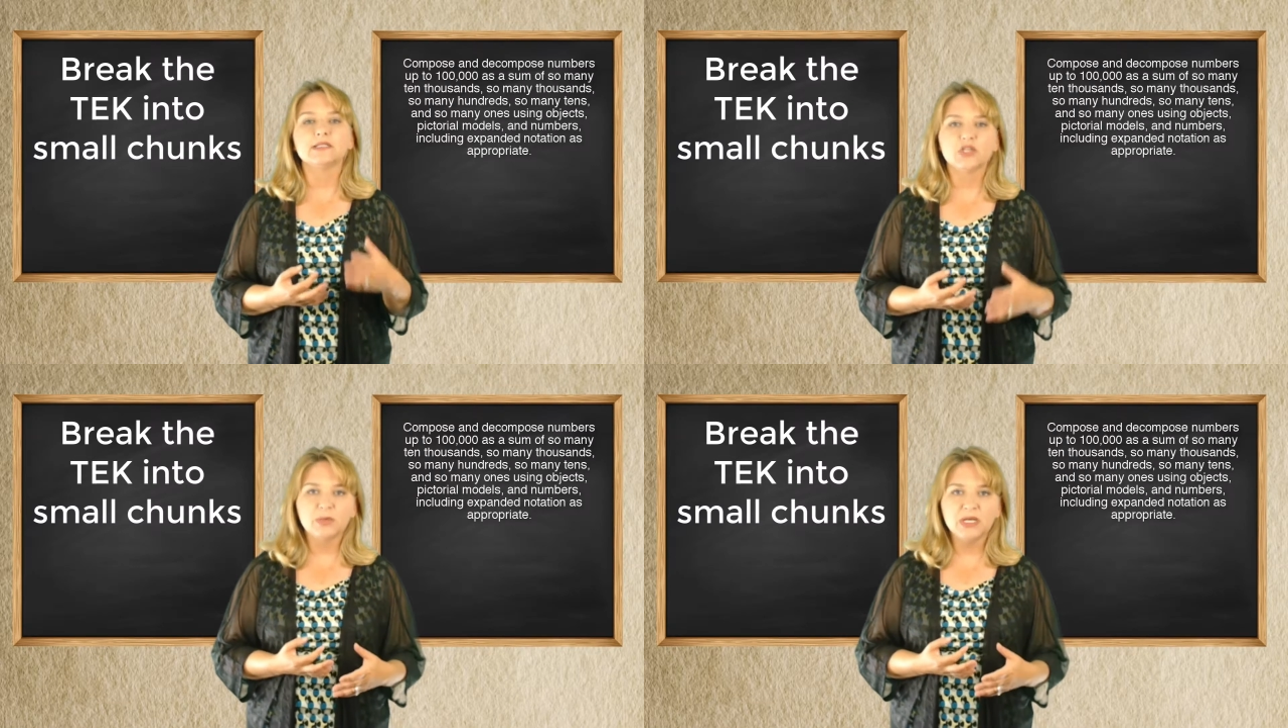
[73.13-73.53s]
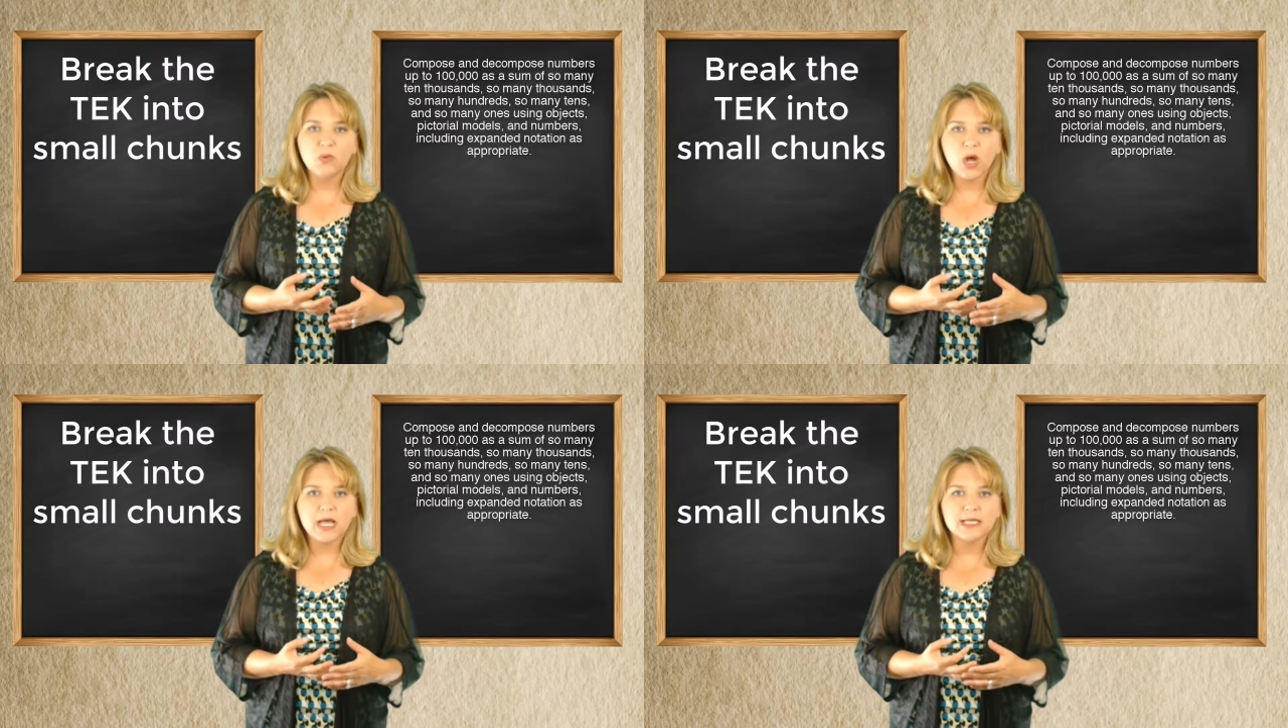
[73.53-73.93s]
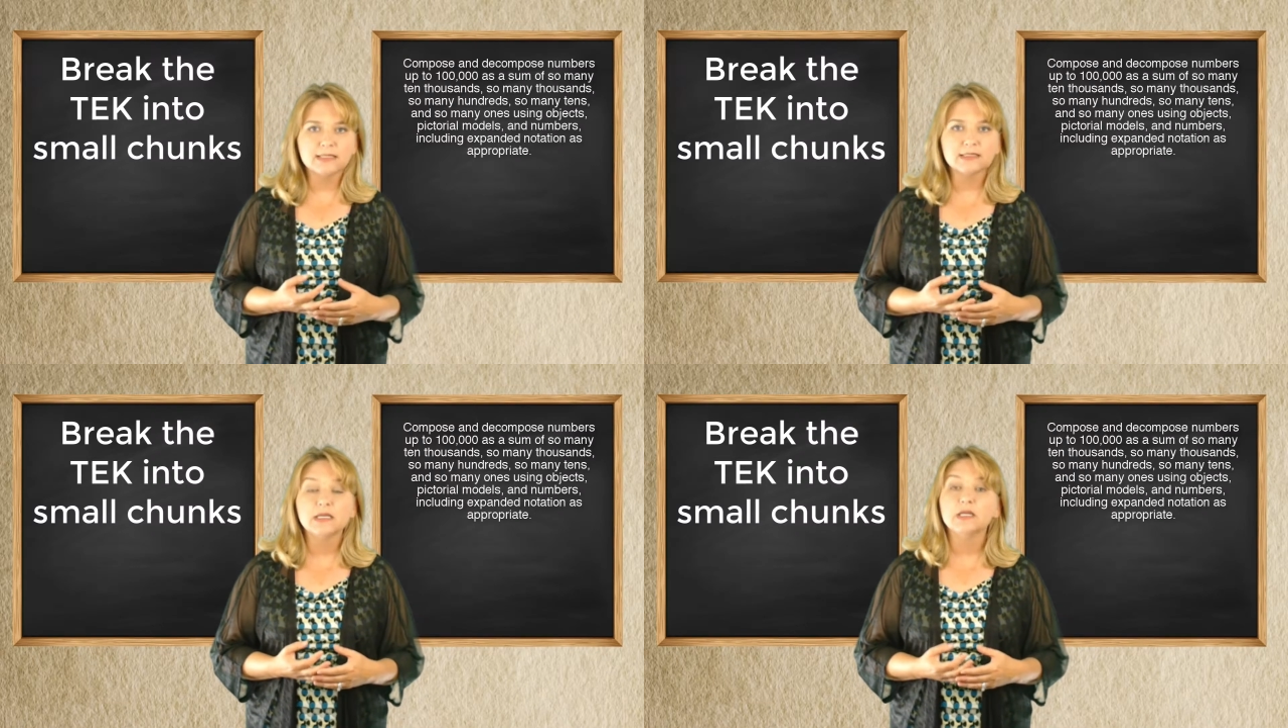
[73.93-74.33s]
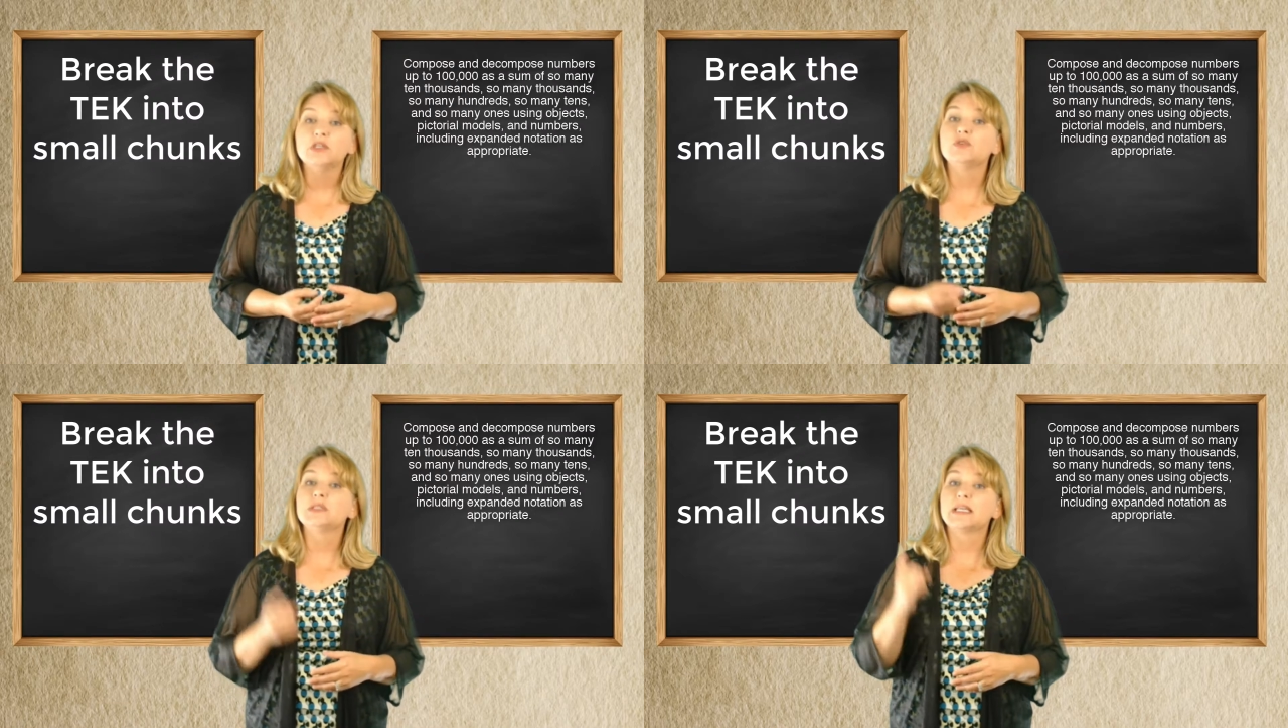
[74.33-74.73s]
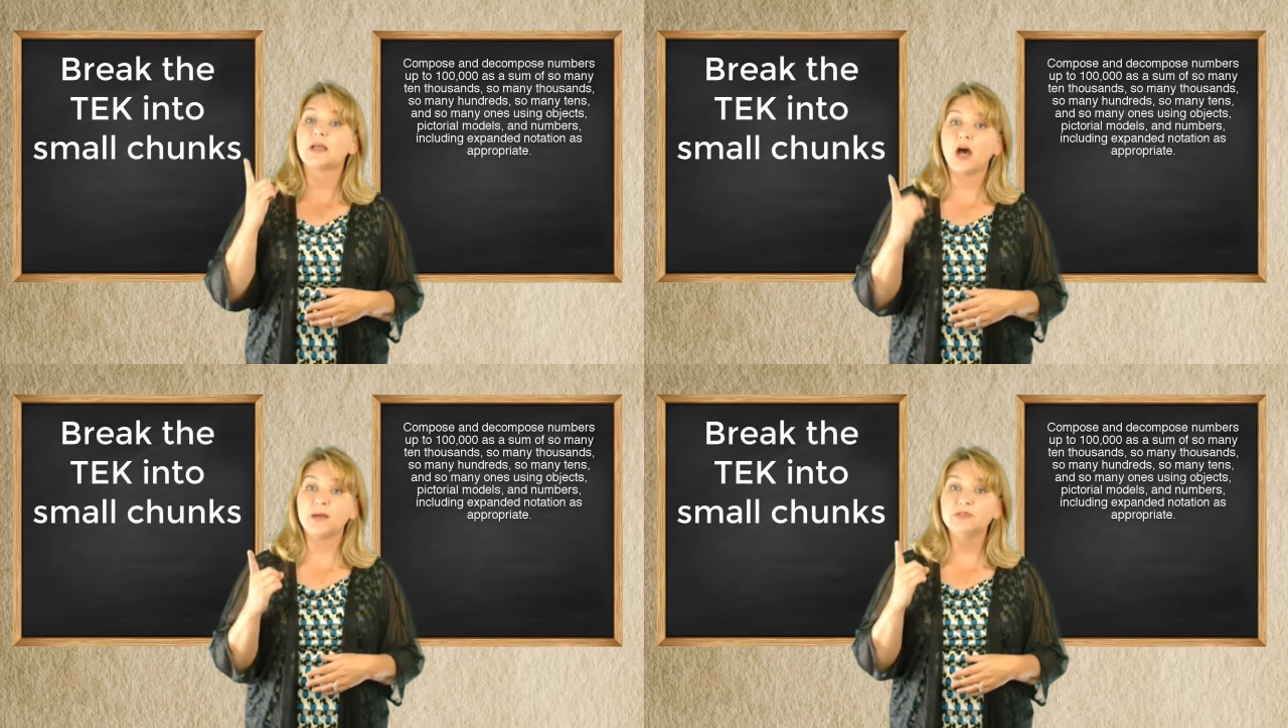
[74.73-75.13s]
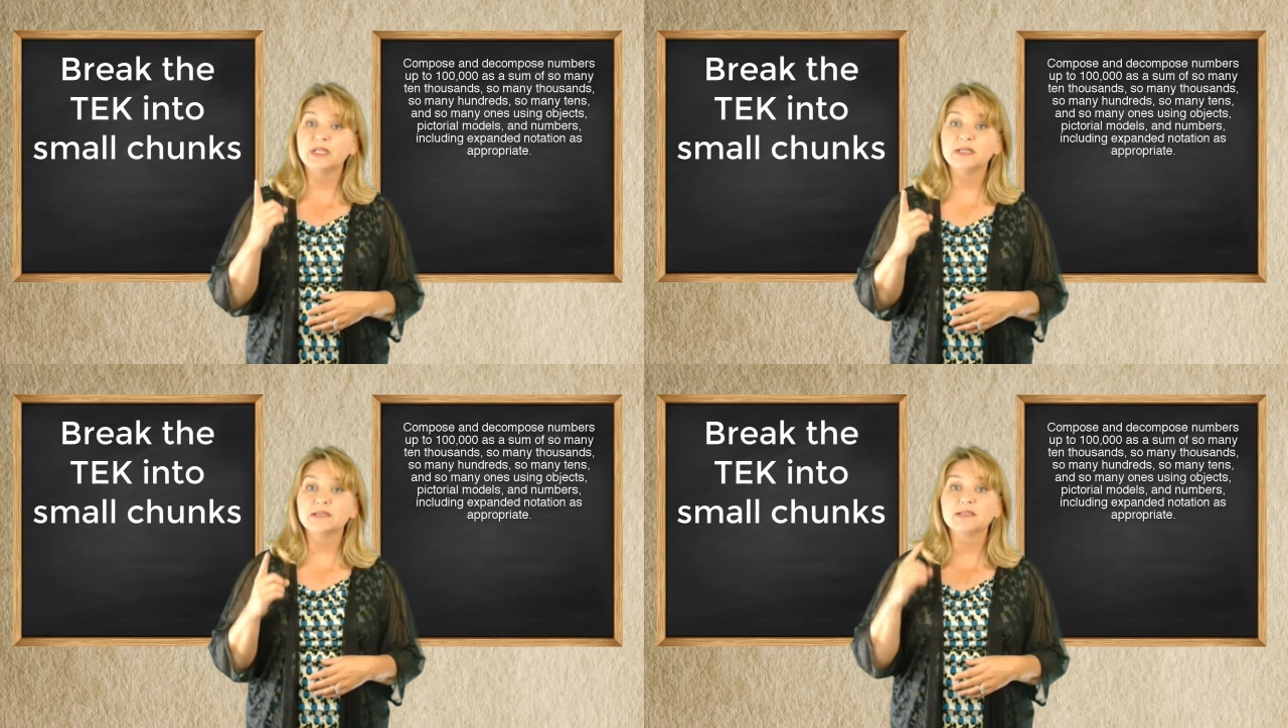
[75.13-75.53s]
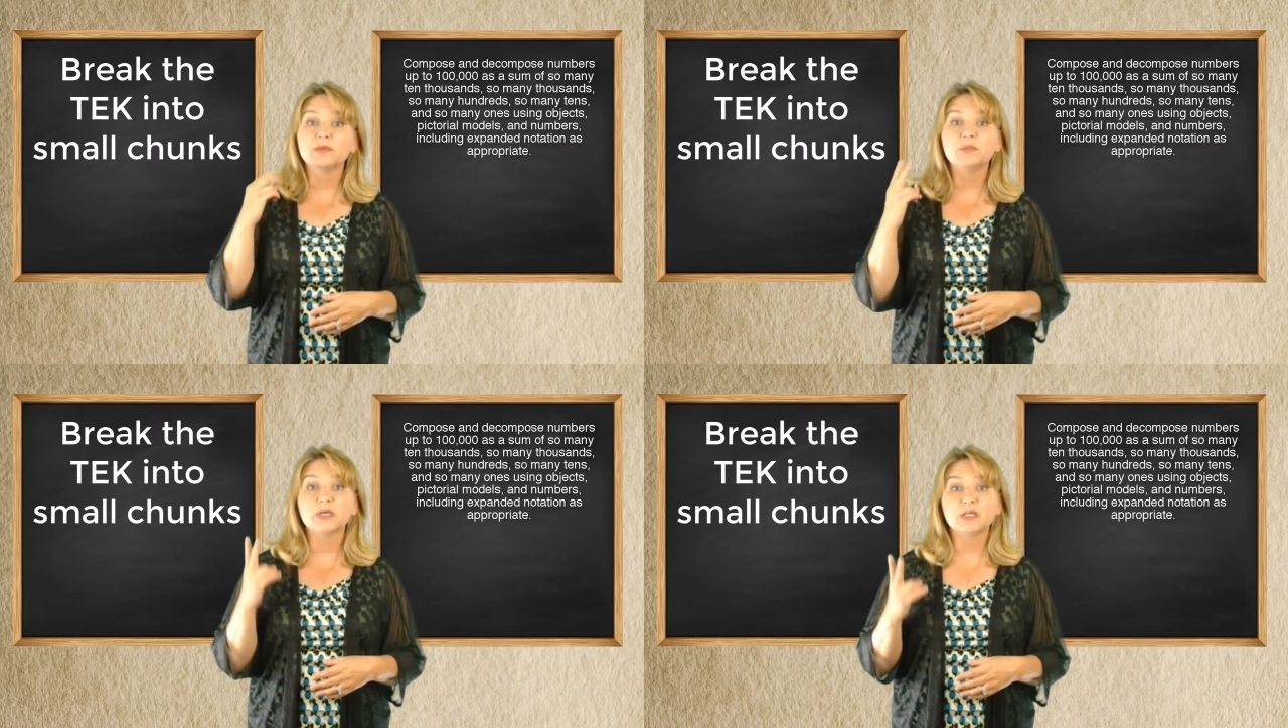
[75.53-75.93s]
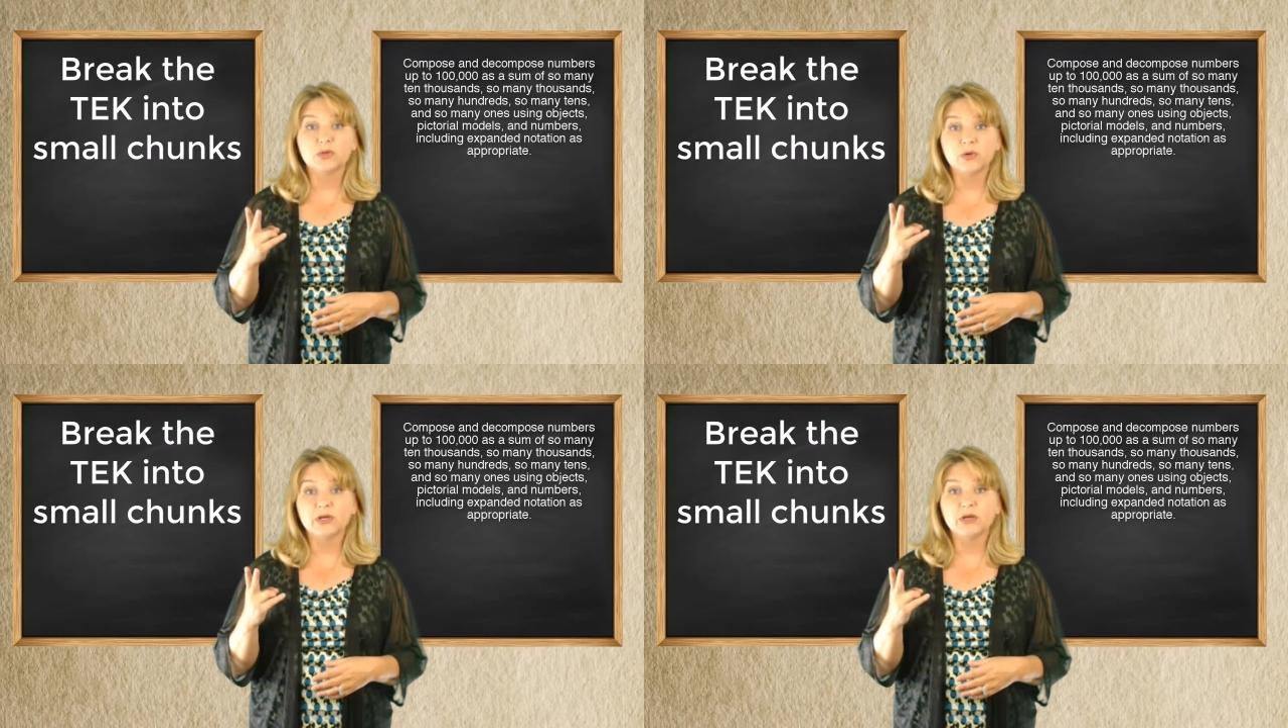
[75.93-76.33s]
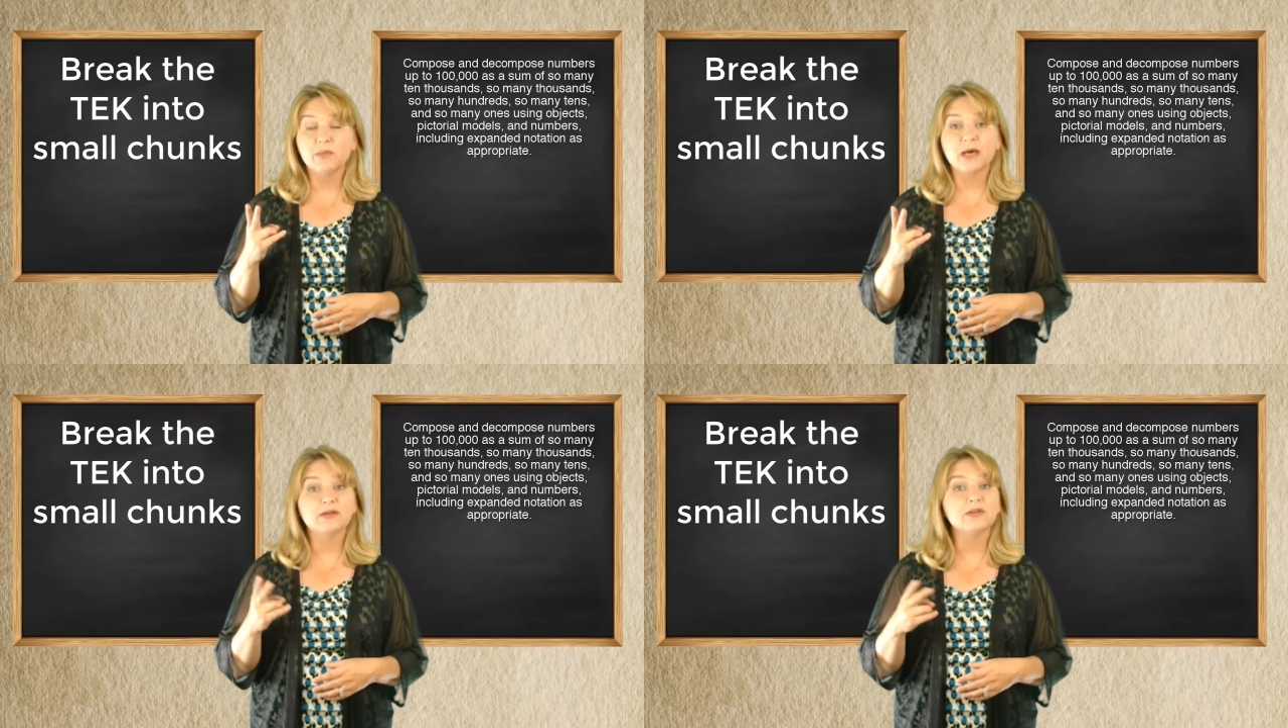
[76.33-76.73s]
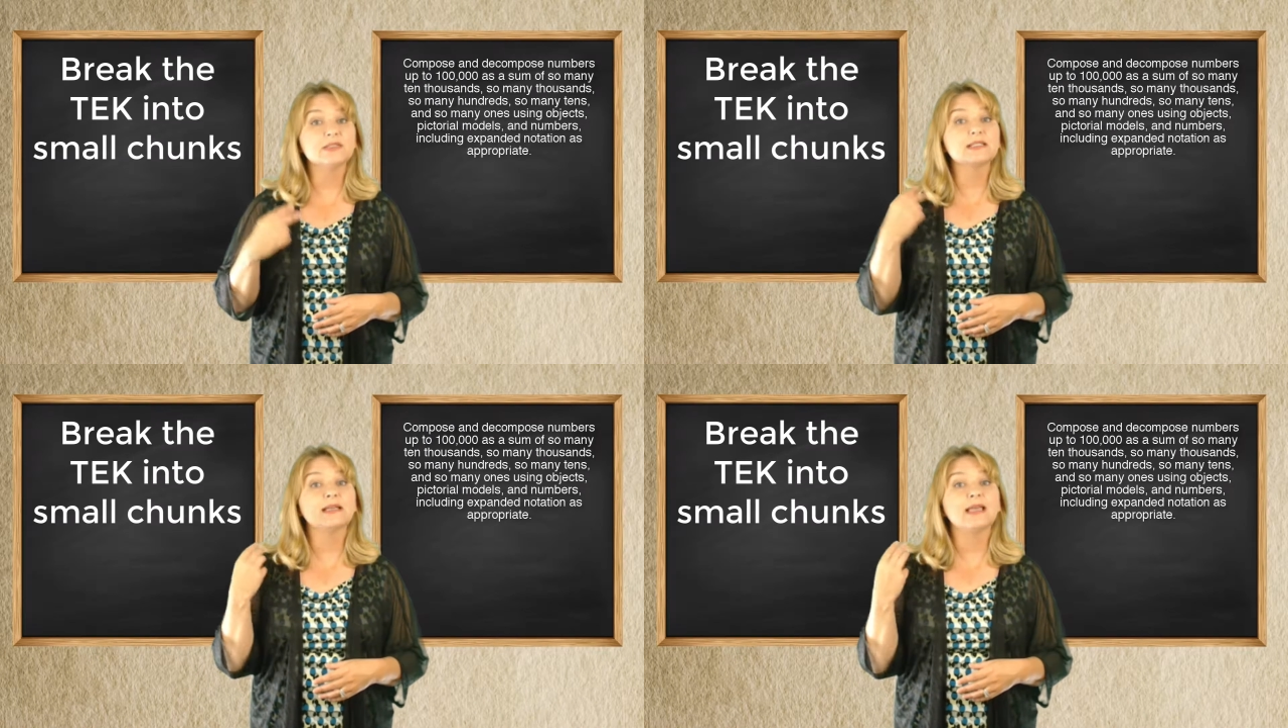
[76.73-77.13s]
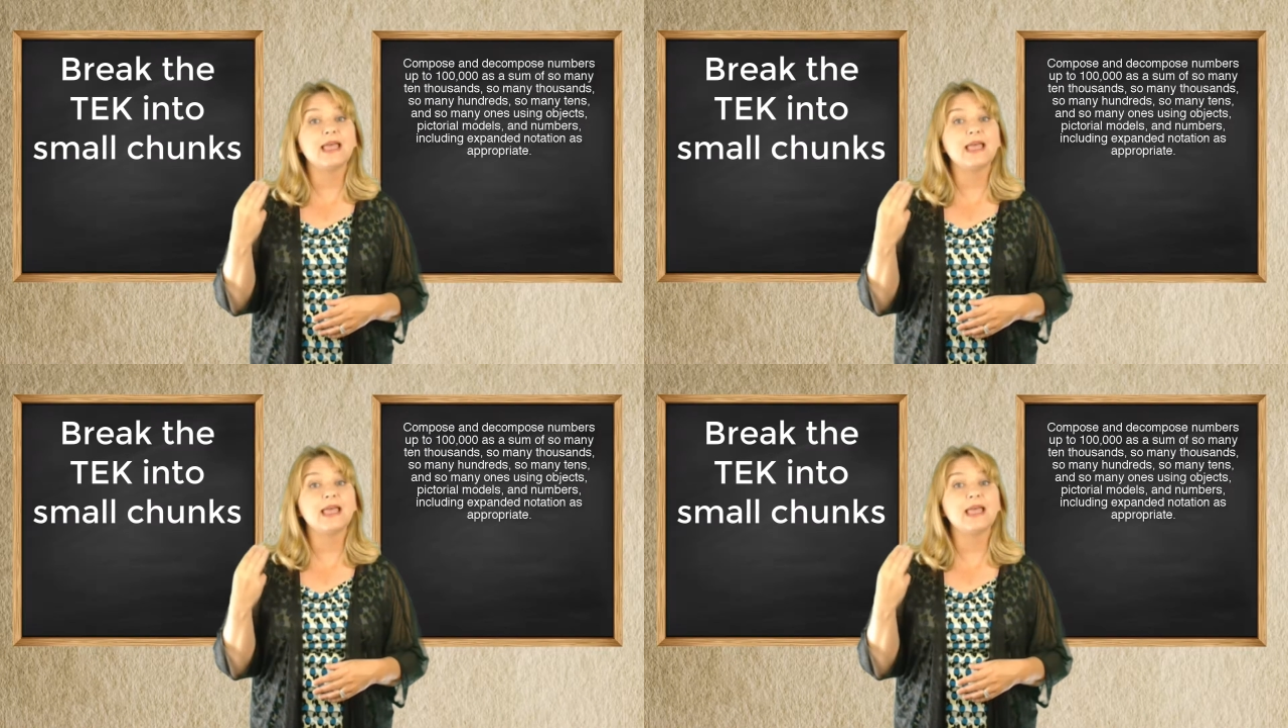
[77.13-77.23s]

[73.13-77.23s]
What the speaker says: and so many ones using objects, pictorial models,